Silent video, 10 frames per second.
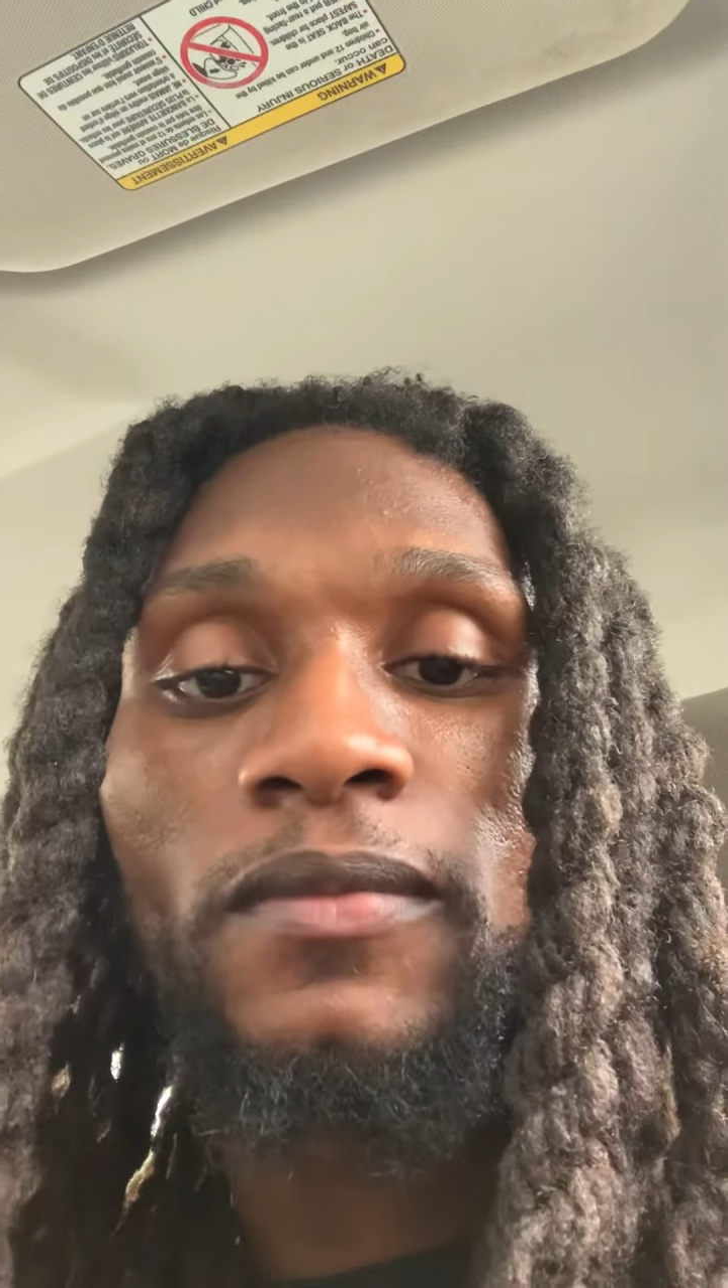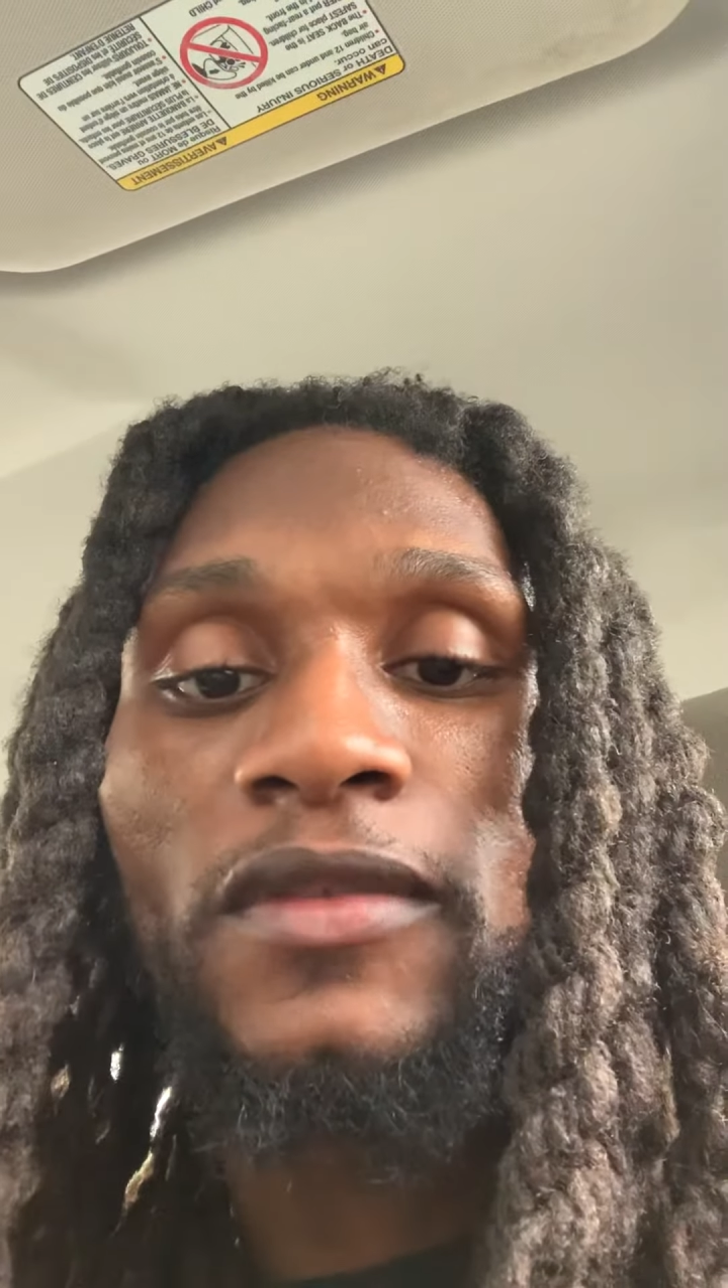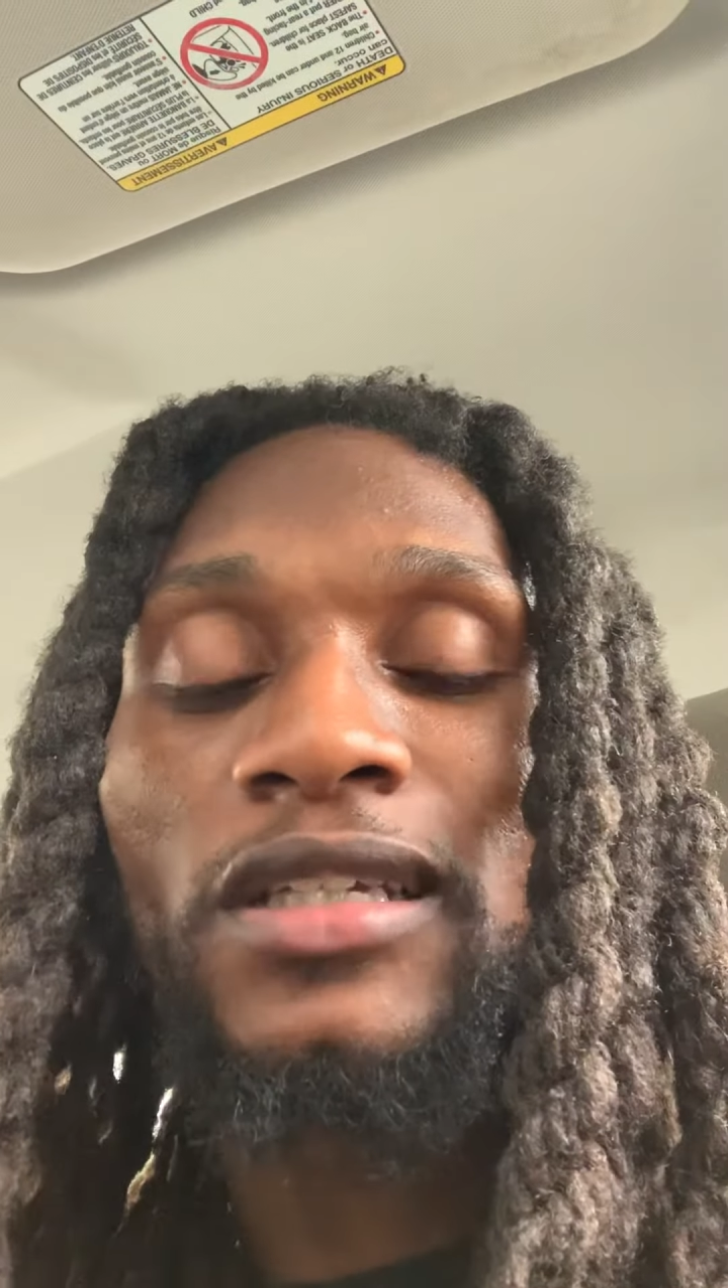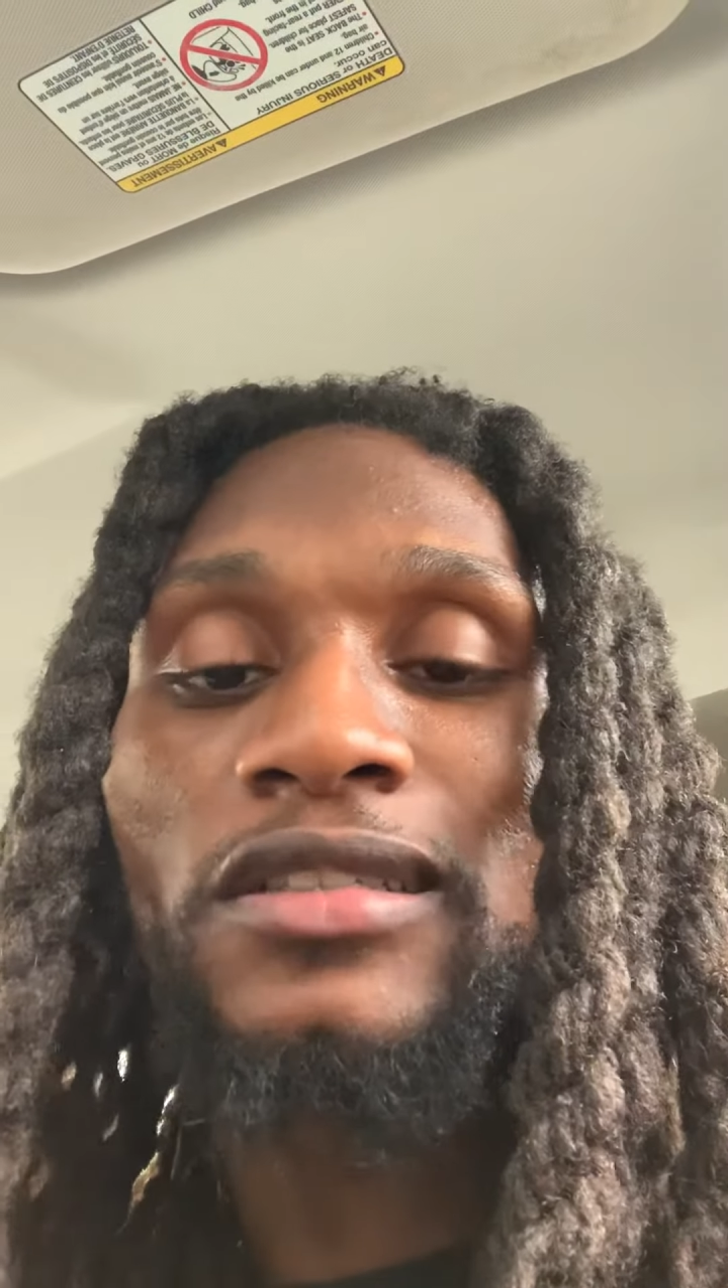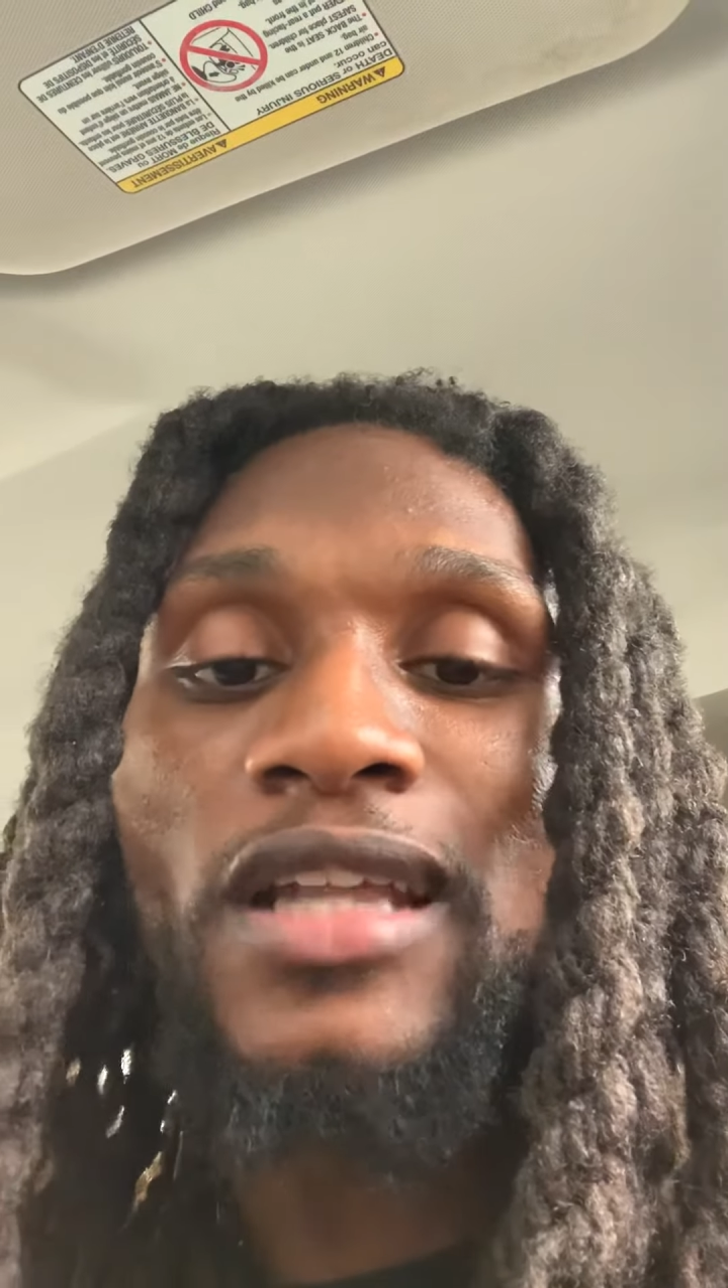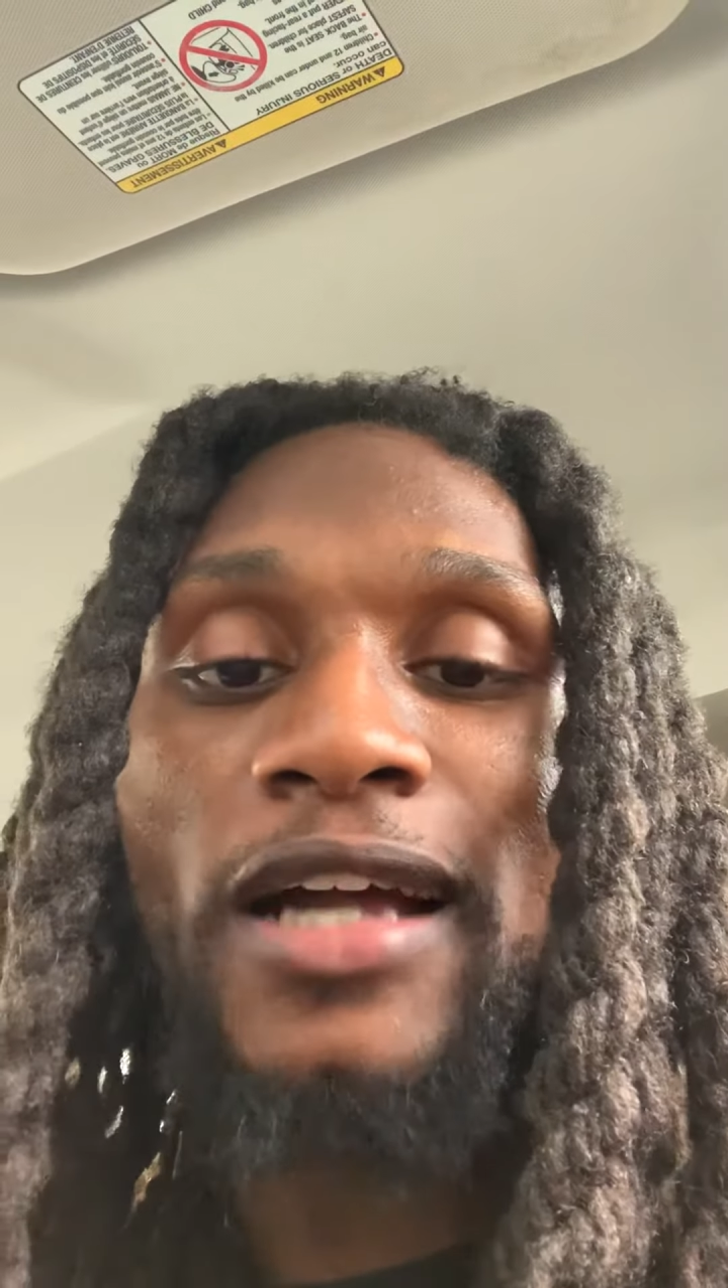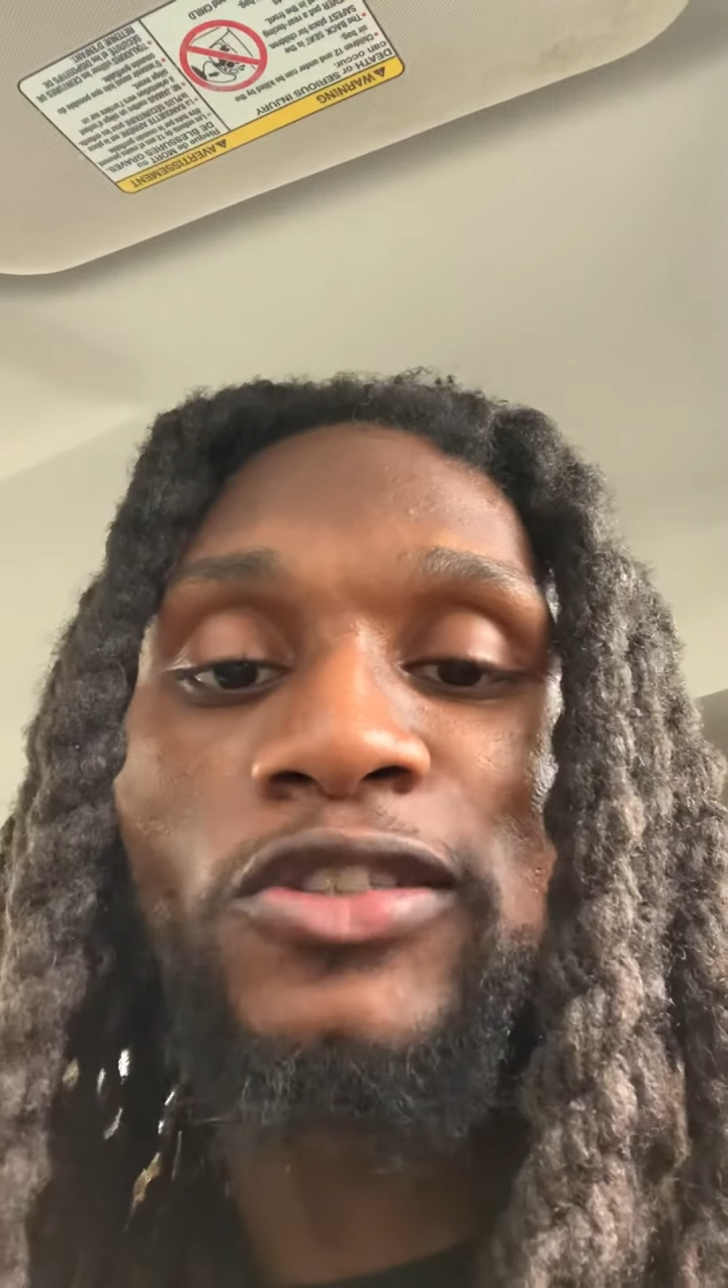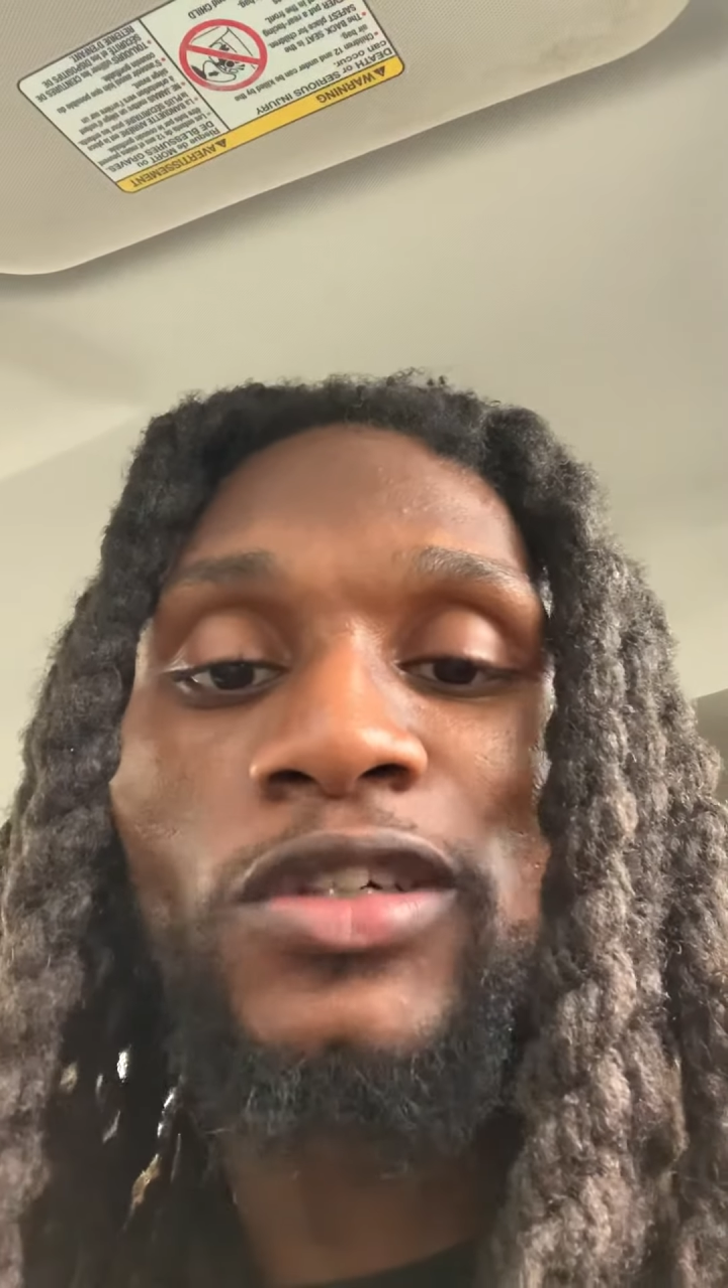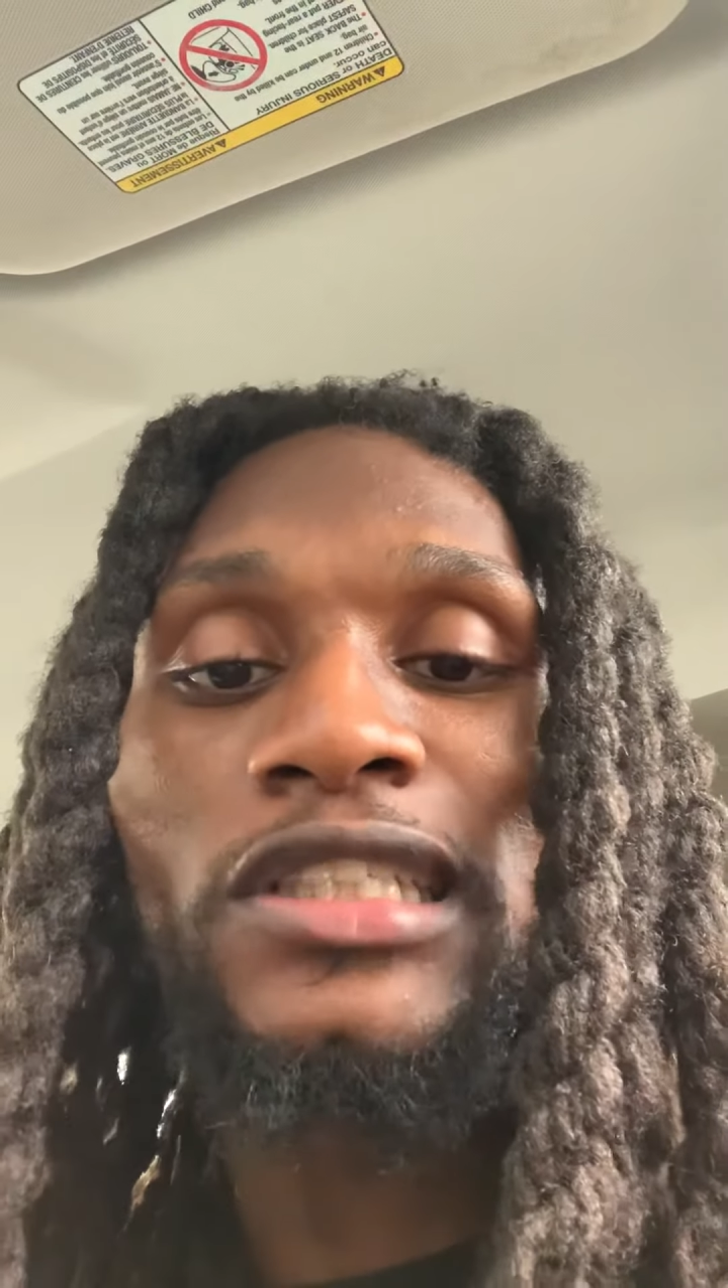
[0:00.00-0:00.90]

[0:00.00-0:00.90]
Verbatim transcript: is not your